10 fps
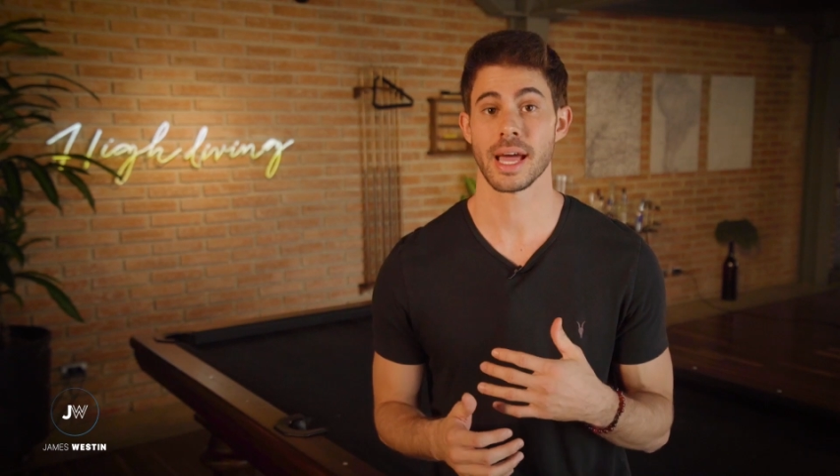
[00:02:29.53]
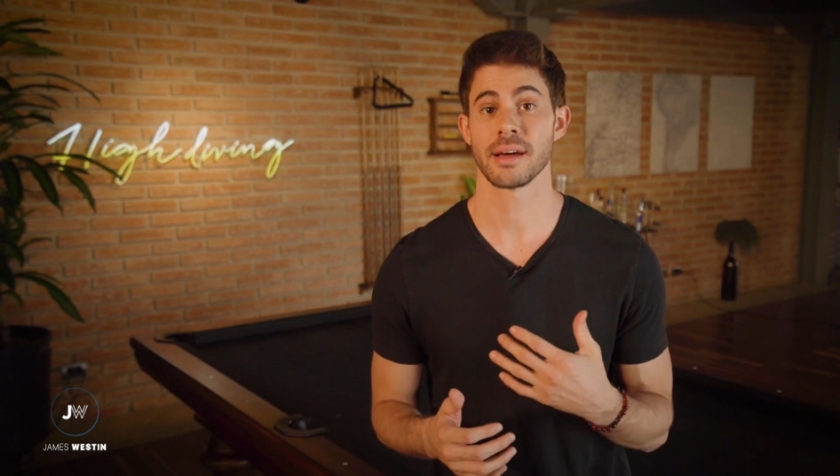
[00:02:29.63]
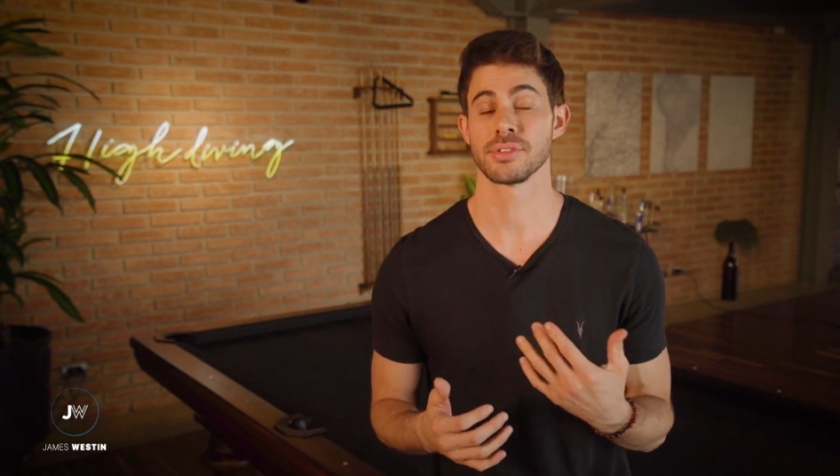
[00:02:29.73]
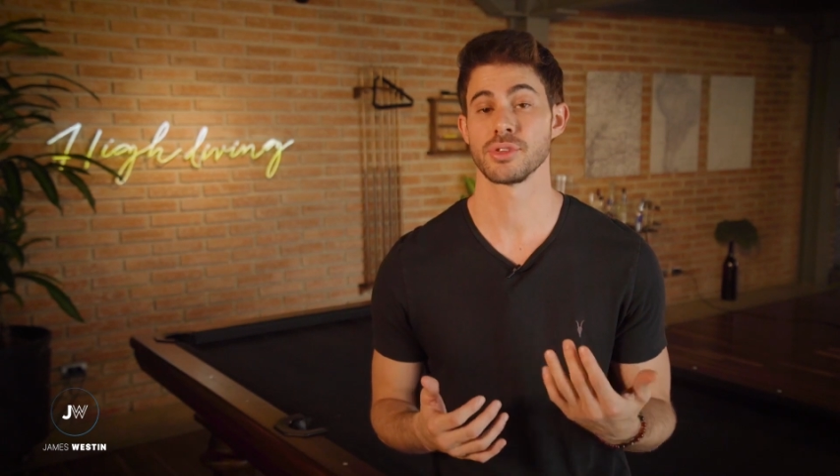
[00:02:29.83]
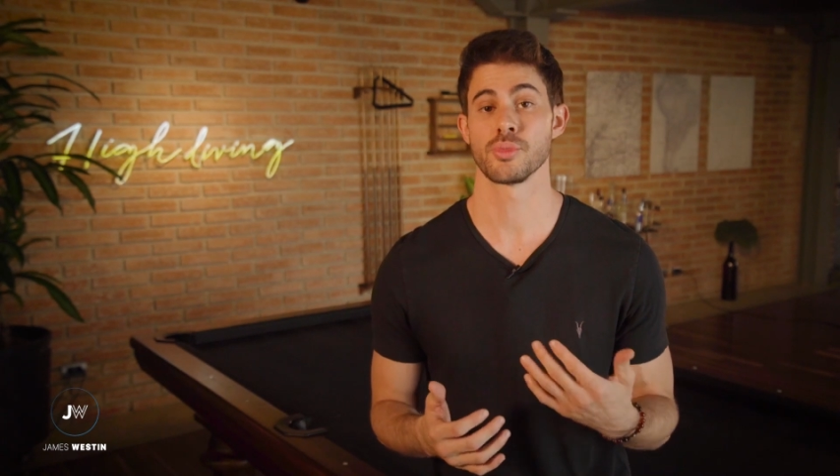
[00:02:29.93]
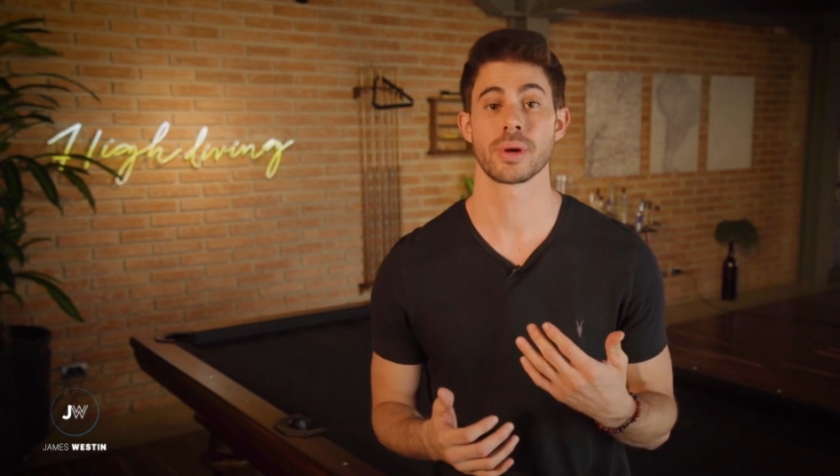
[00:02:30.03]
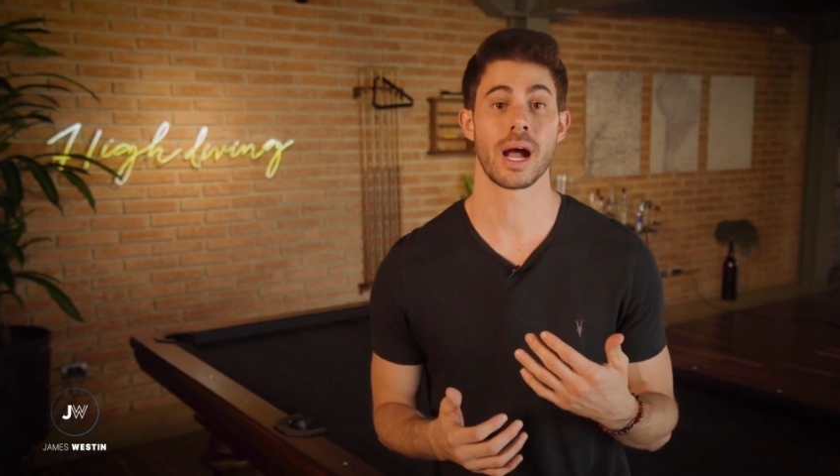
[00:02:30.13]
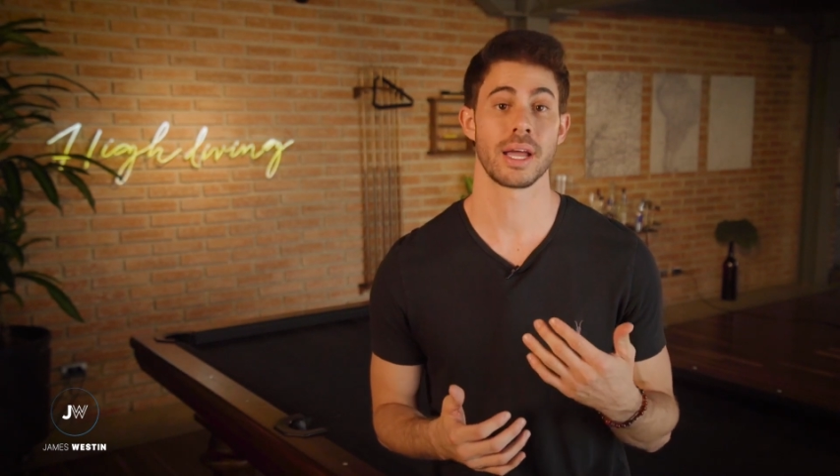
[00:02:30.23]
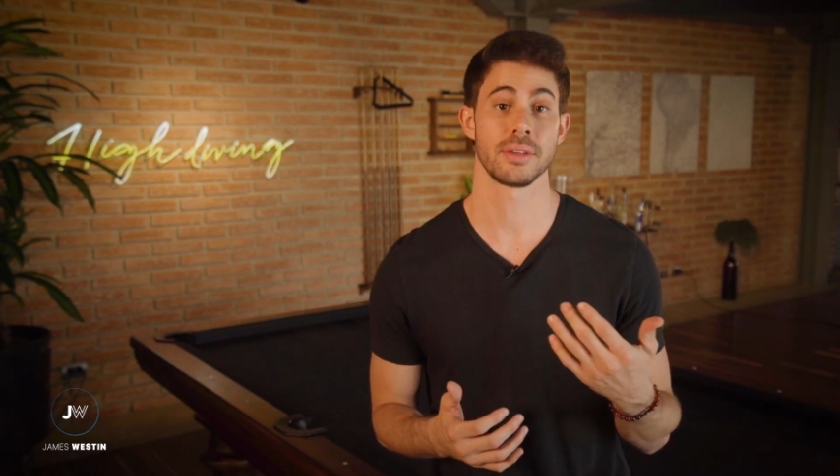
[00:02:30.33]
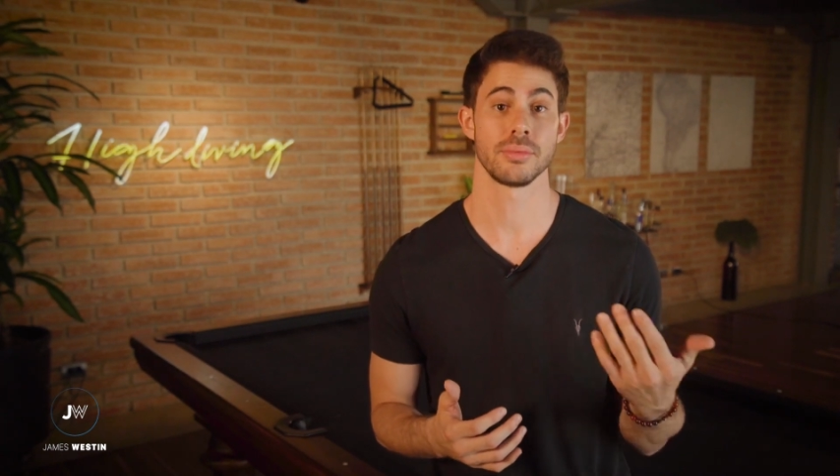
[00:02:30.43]
have super
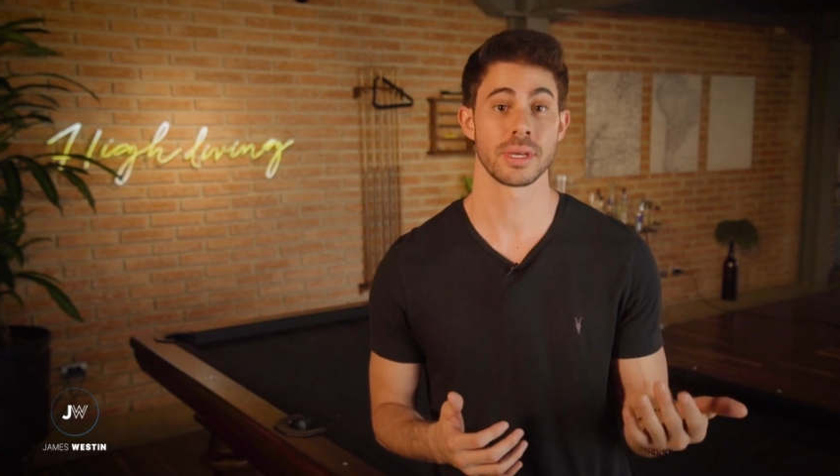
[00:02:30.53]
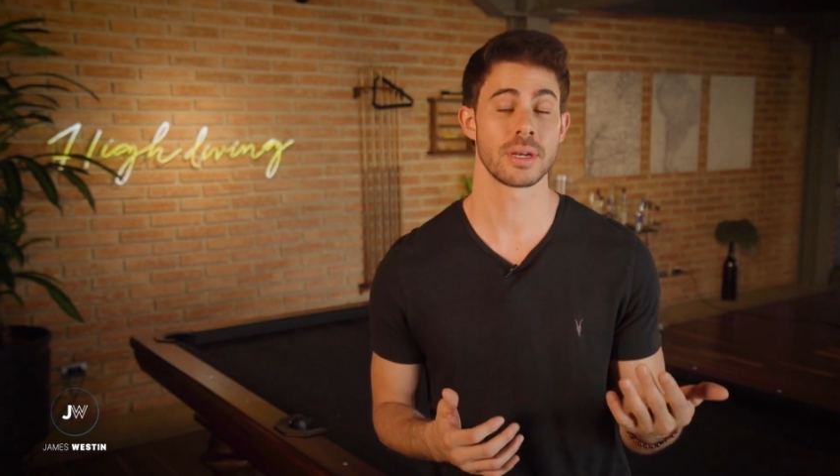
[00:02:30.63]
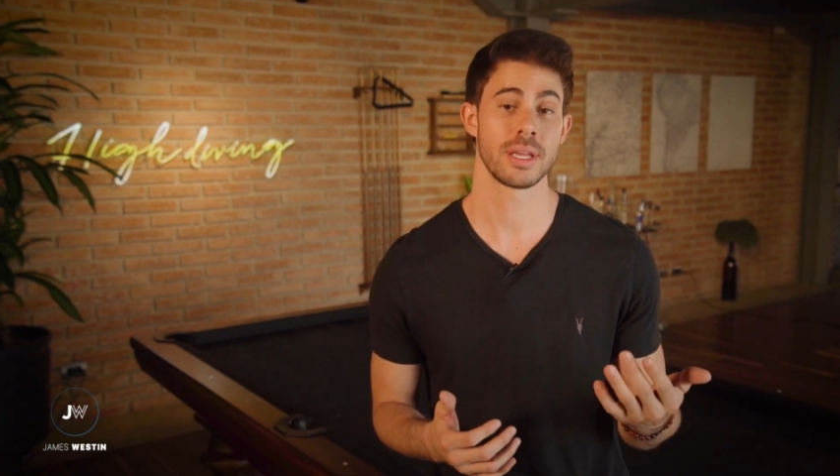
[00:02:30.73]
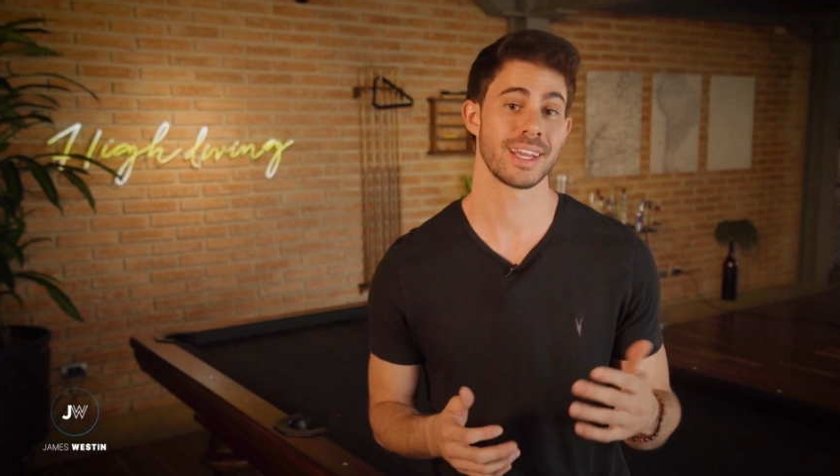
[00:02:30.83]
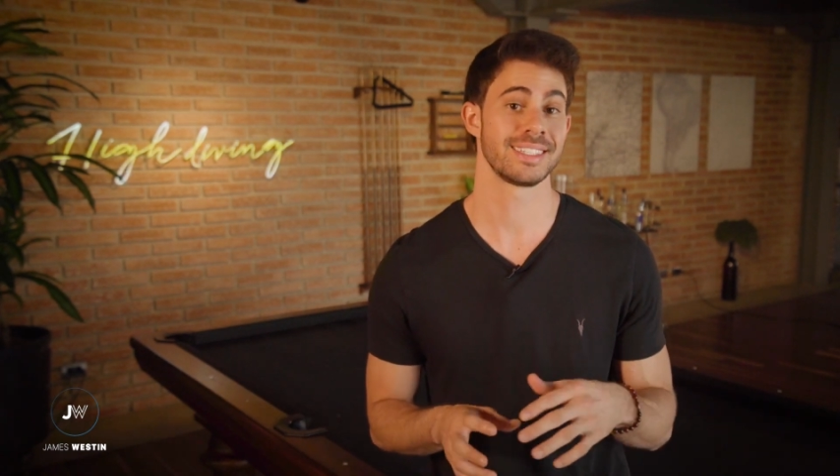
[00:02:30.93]
high humidity